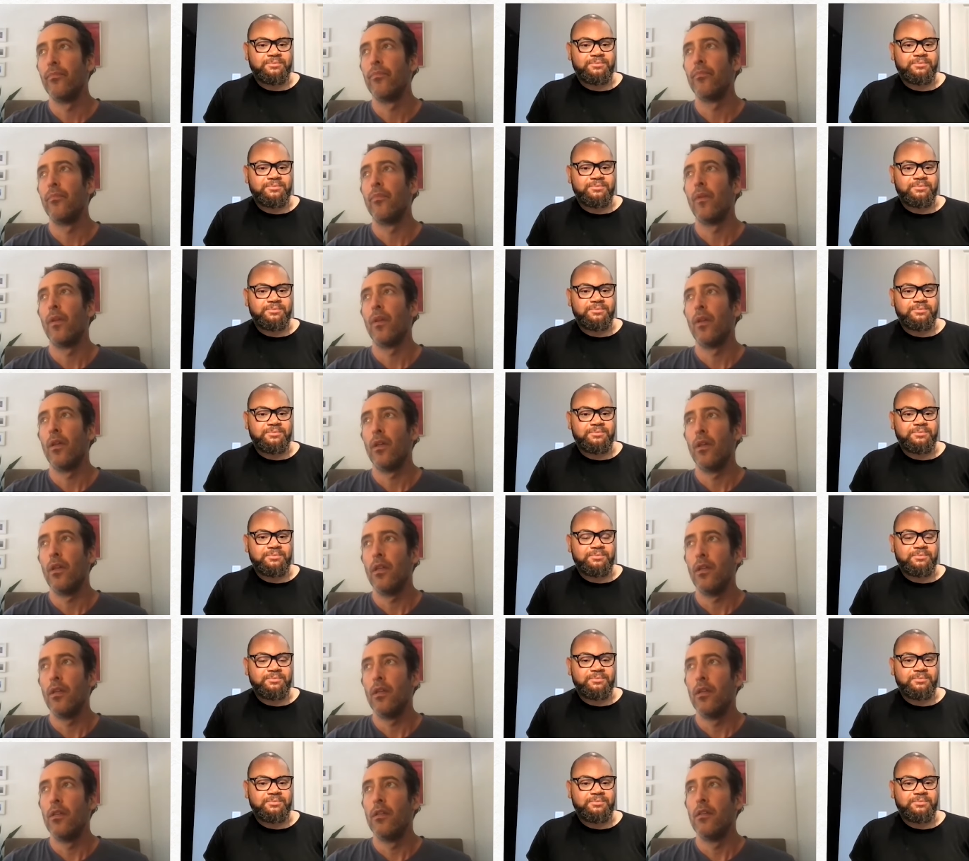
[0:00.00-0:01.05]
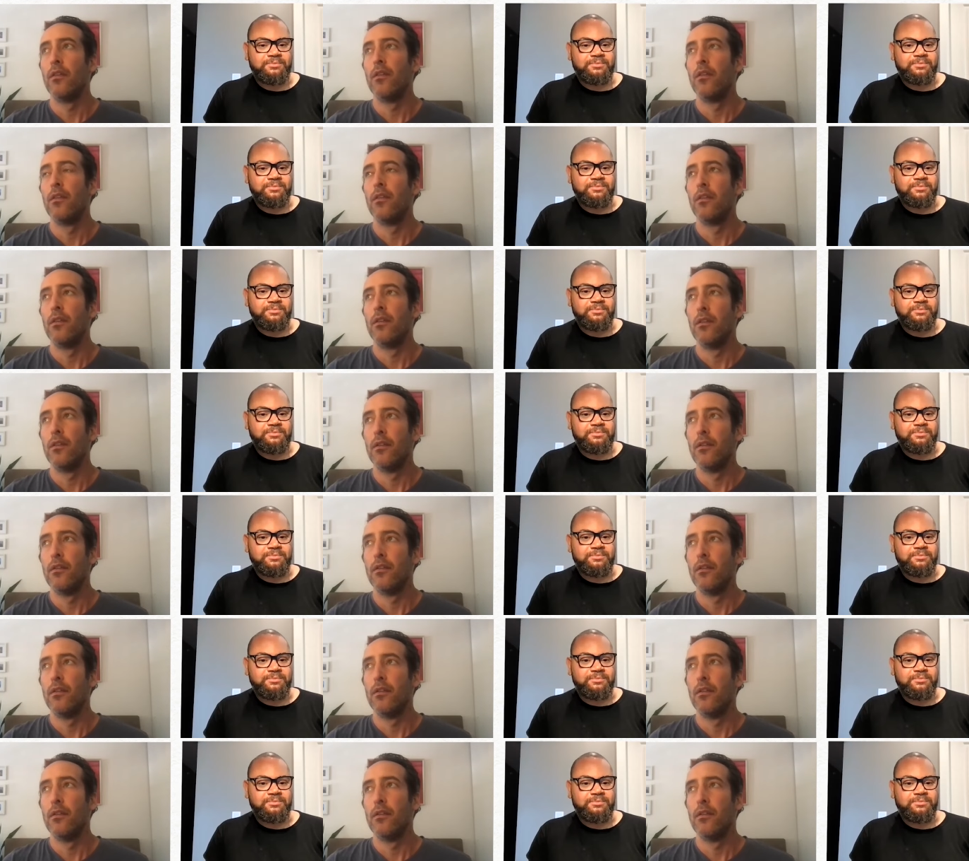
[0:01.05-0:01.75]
Nobody speaks.